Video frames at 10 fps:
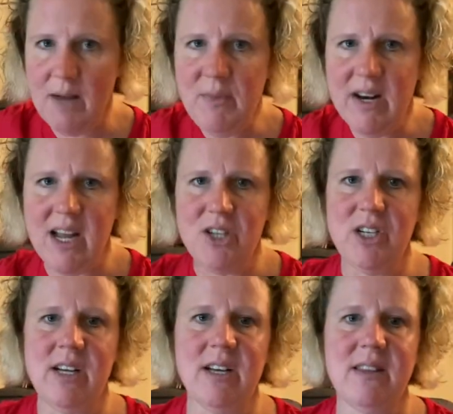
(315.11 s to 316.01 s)
I'm going to
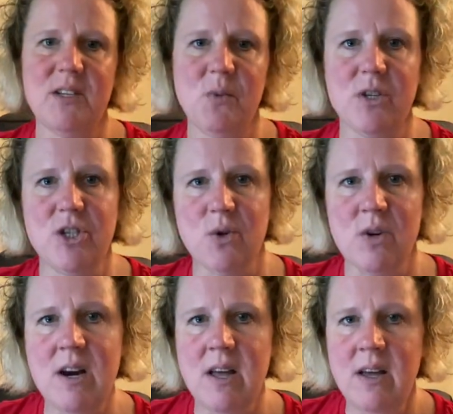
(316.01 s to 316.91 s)
actually cut this one
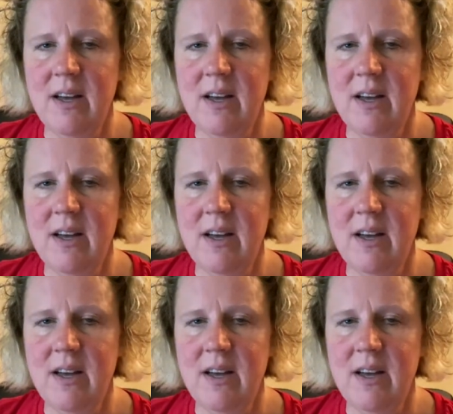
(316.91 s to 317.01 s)
short